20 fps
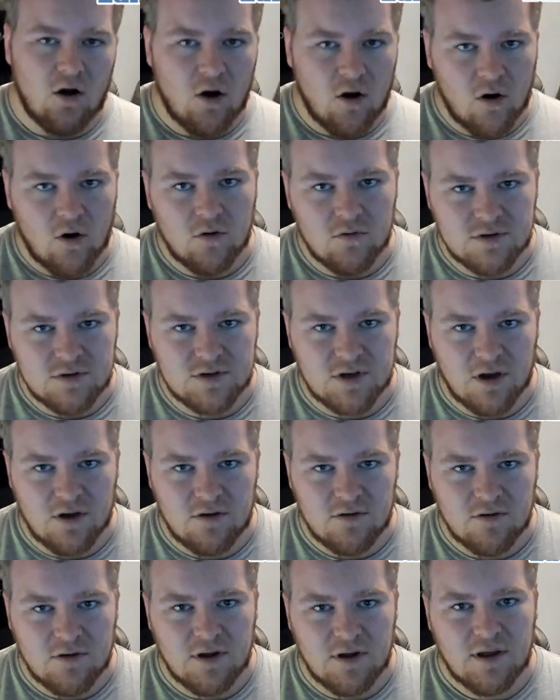
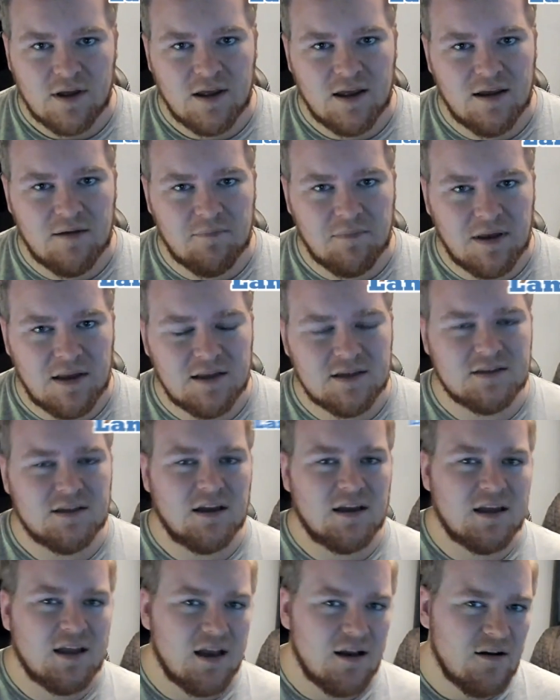Also, it means
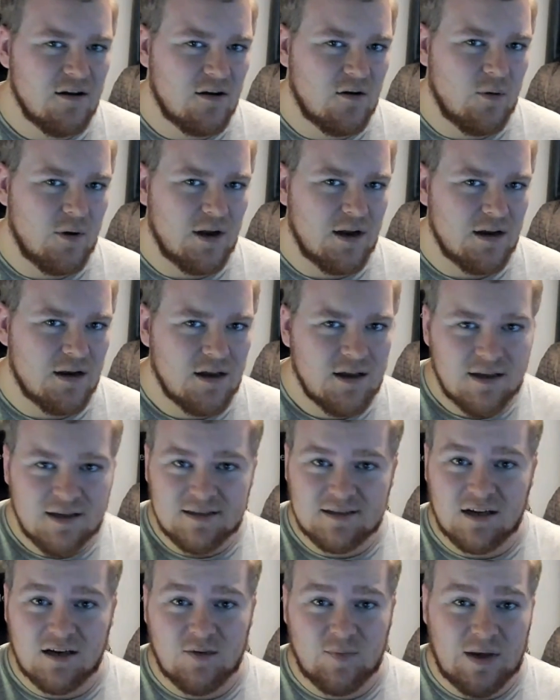that Killer Queen
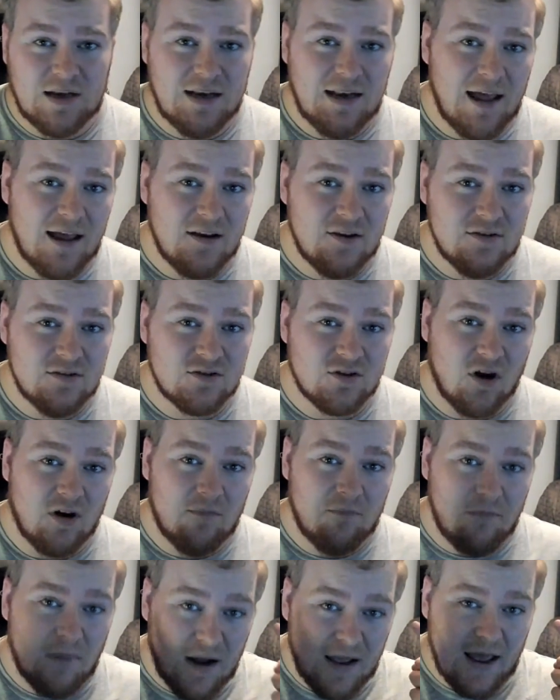is going to be let loose
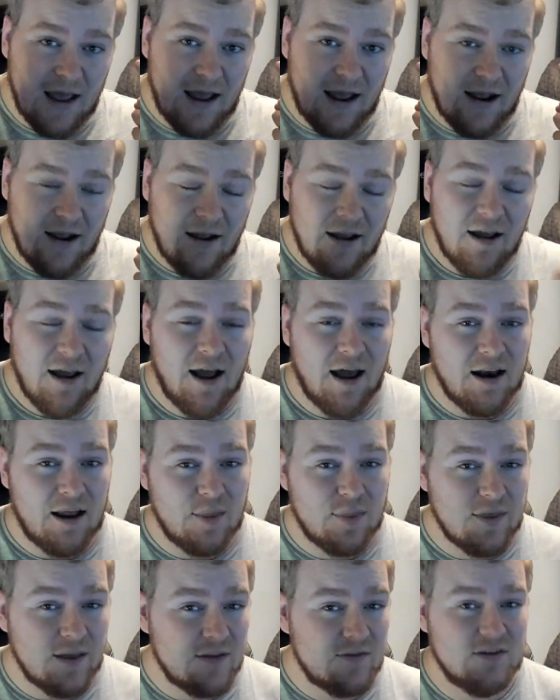on my hair, and I
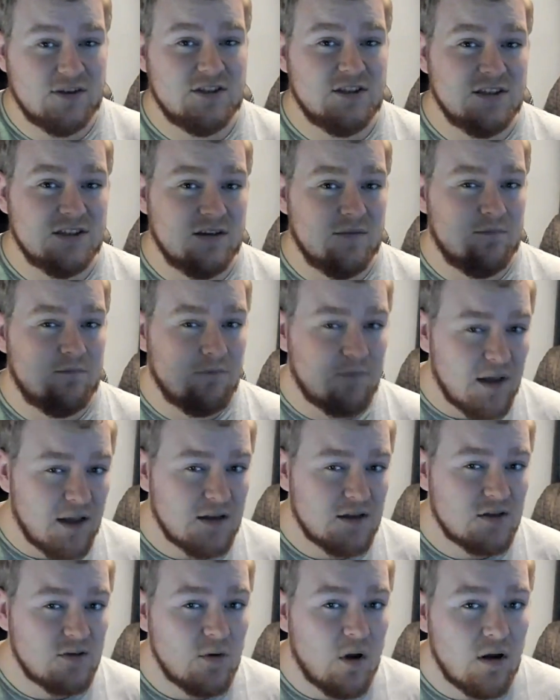think that she's a
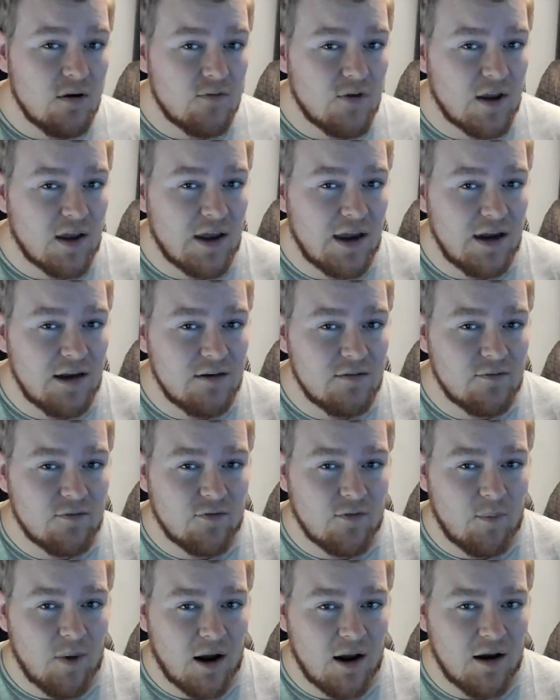bit too overkeen
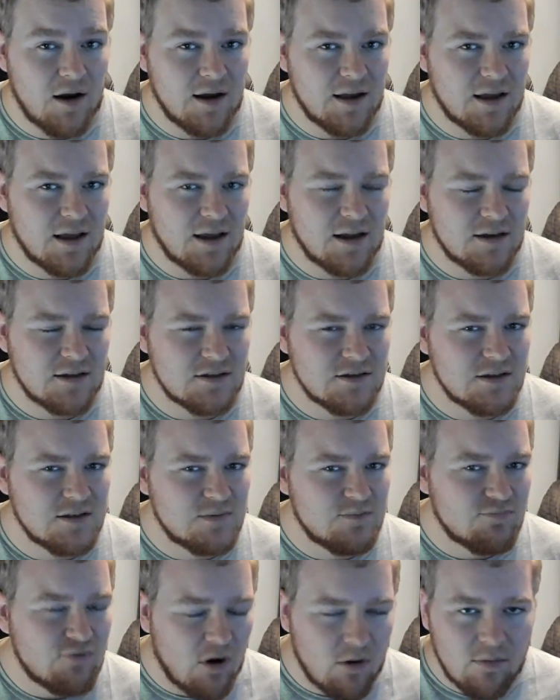for my liking, so it's
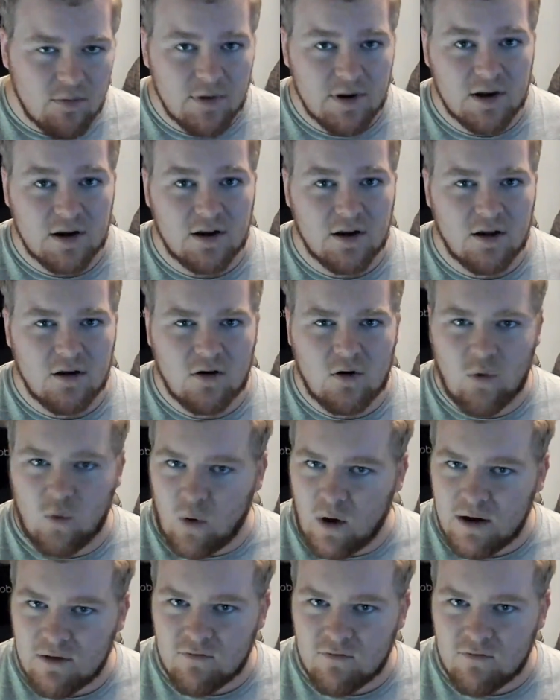probably going to go quite